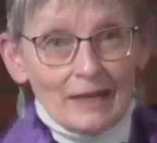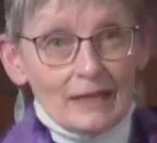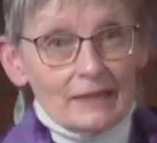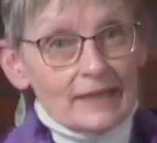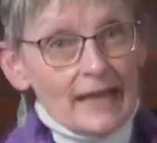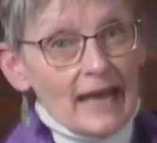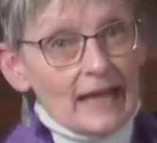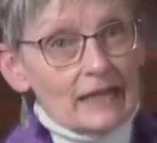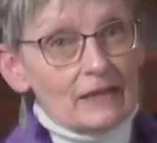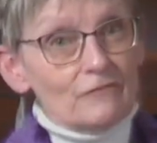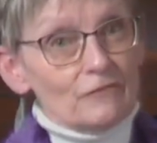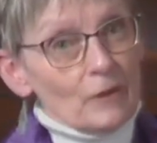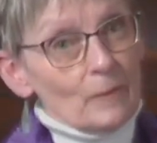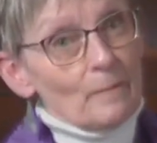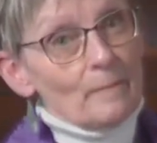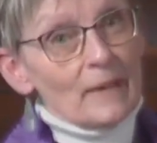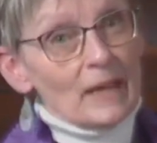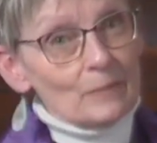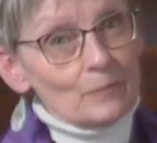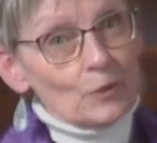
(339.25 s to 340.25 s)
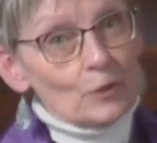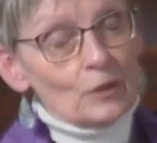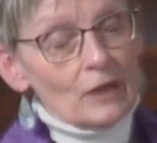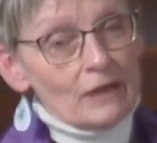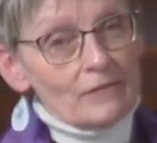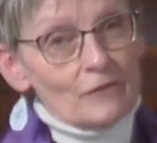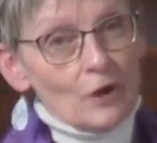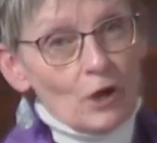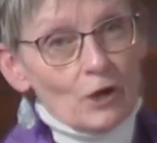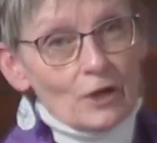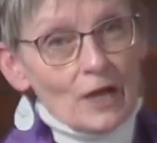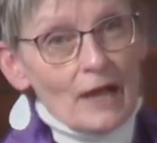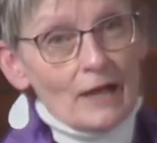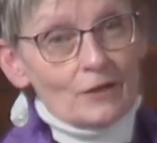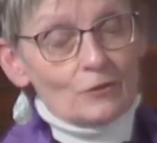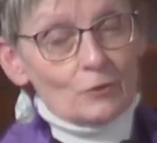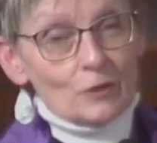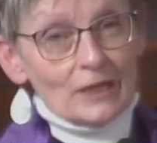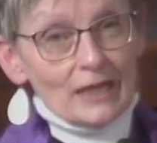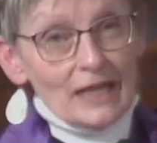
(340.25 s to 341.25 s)
that if a member of our
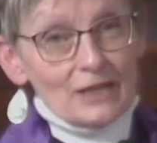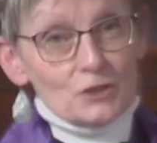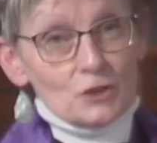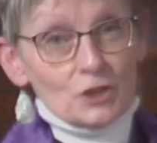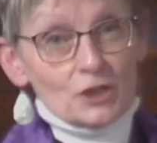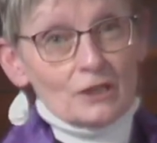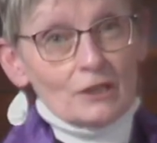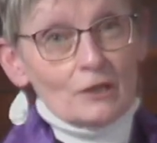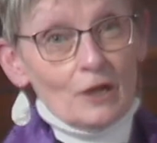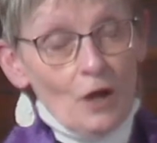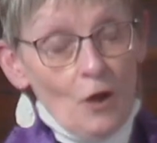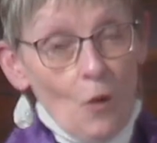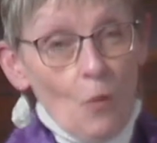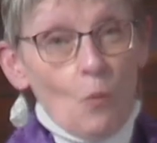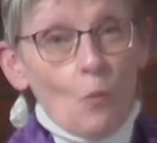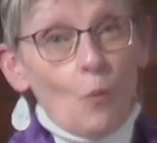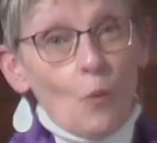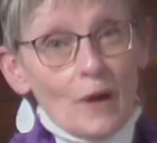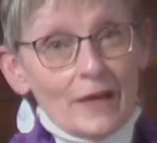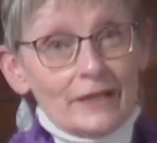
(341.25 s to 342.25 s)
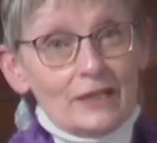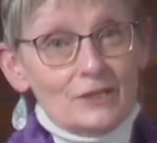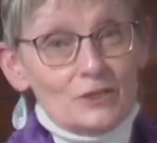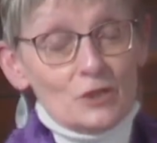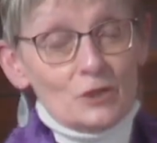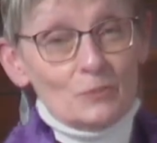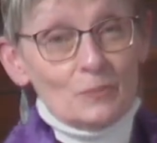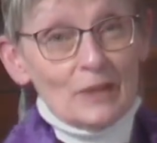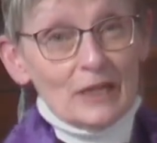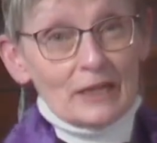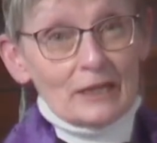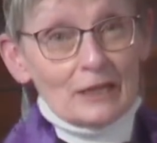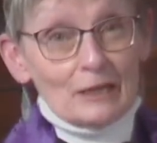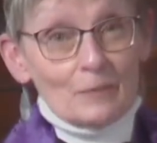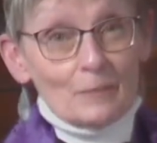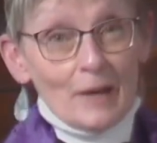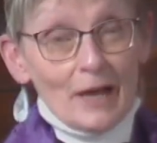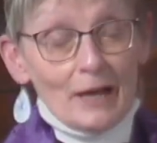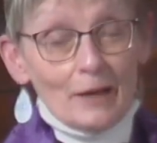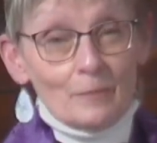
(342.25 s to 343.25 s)
congregation wanted to pick
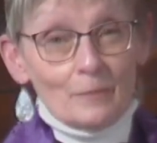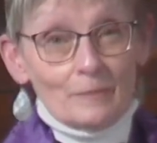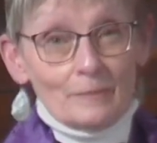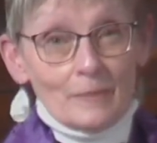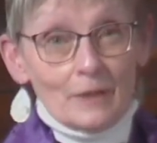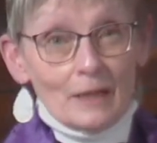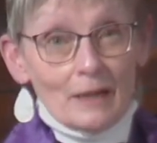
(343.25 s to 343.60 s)
him up,